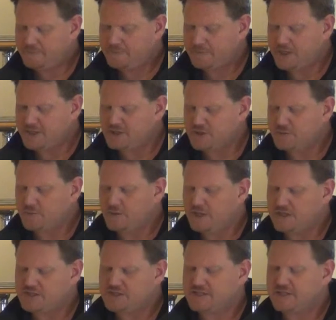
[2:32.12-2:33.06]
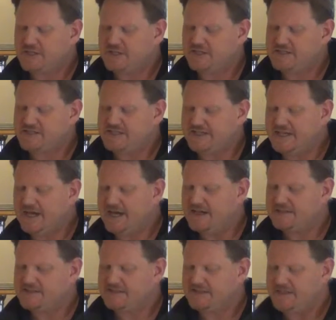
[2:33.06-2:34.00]
pressure washed courtesy
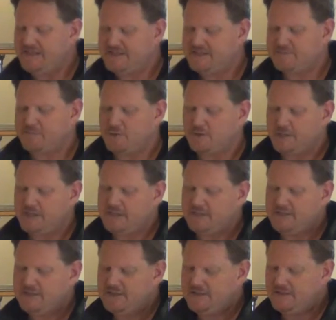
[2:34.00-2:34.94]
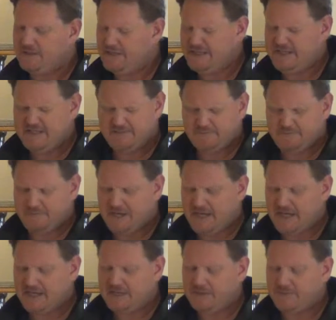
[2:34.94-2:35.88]
docks at East
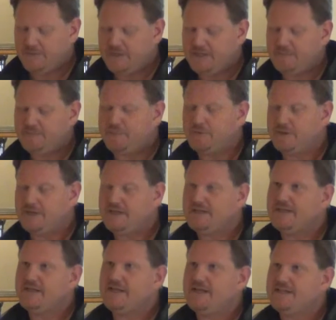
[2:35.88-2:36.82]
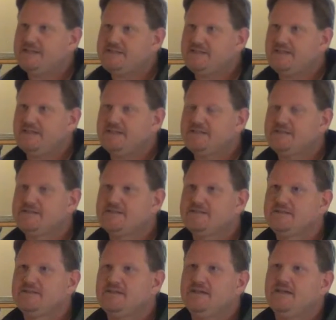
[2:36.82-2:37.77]
Bank and Windy Point and its.
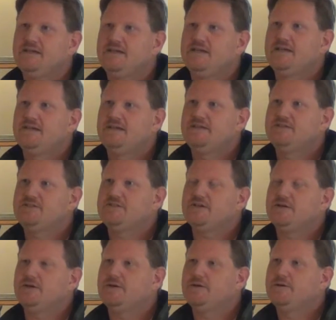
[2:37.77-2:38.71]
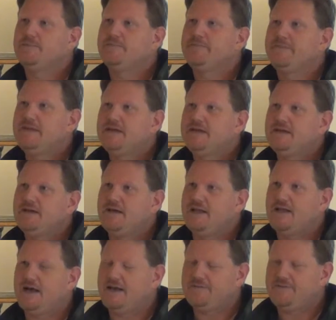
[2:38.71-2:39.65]
So
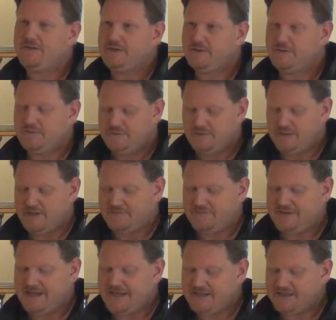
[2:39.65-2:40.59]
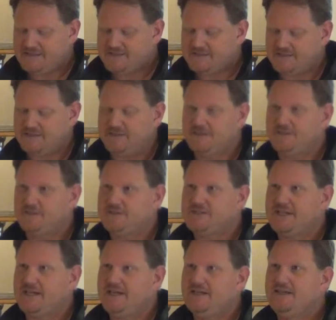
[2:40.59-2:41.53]
a lot of you who have decks, you
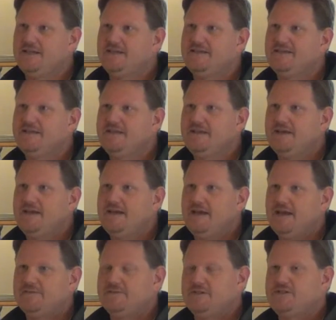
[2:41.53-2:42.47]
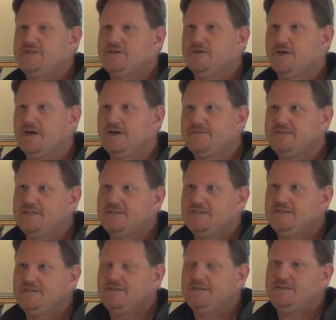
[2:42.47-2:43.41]
understand every so
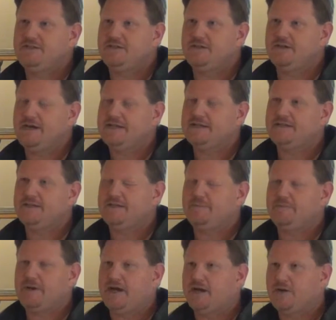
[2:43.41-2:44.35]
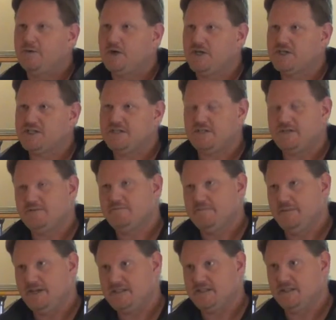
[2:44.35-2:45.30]
often, you go out there, you power wash it,
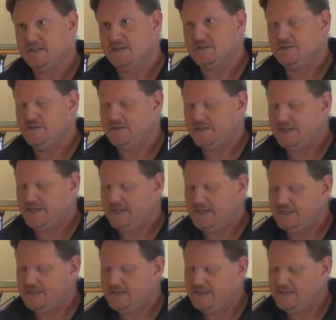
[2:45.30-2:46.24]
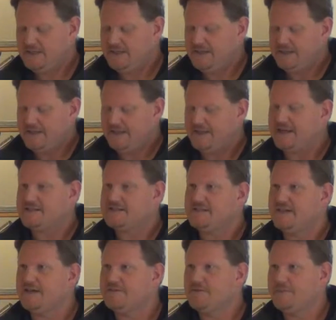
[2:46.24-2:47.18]
makes it look new again. That's
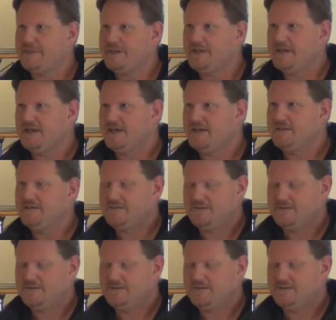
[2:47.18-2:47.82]
never been done.